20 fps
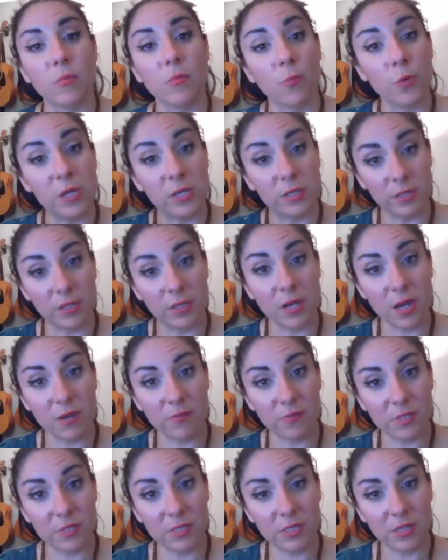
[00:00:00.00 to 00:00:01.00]
weekly
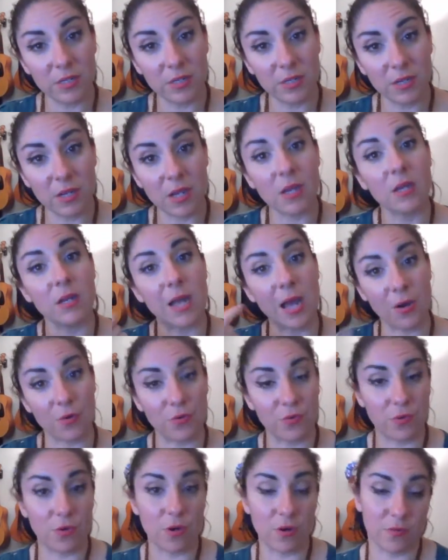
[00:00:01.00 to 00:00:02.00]
conferencing and
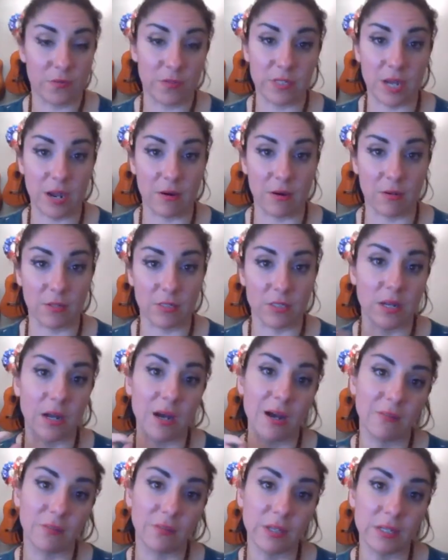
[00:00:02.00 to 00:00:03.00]
office hours. And I'll
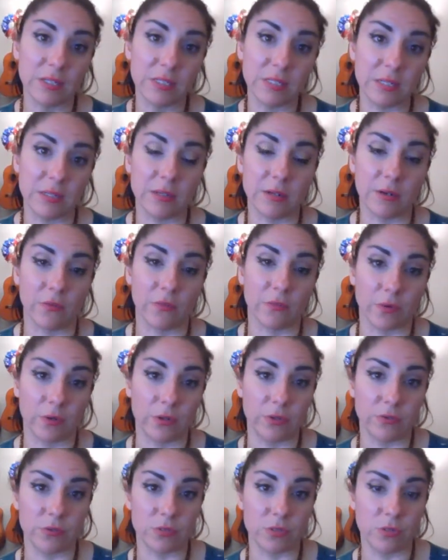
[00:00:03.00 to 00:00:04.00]
have links in there for
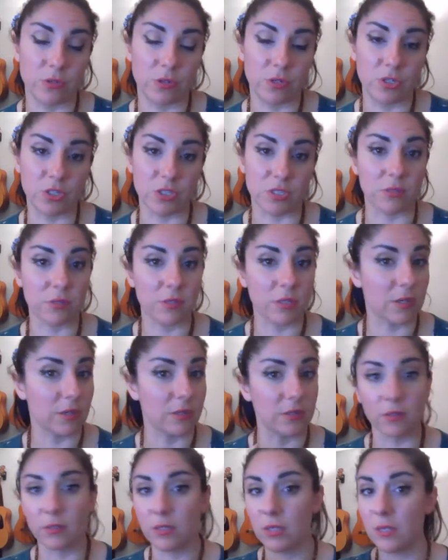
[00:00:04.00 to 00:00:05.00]
you so you can just click
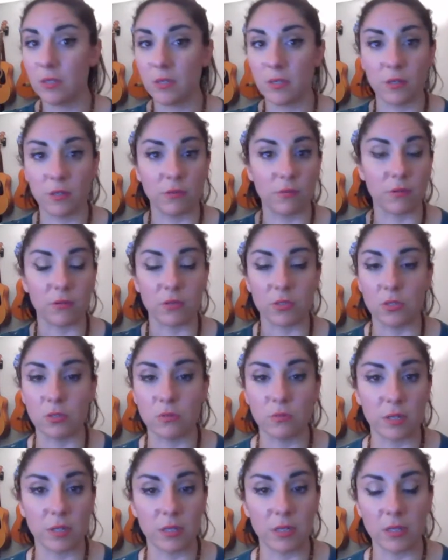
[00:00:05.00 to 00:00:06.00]
on the link and you don't have to
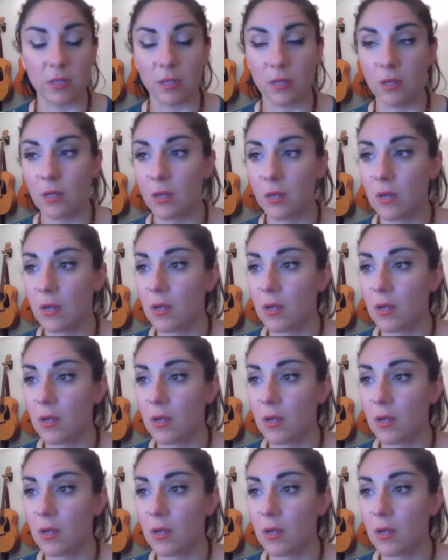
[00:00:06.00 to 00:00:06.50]
do anything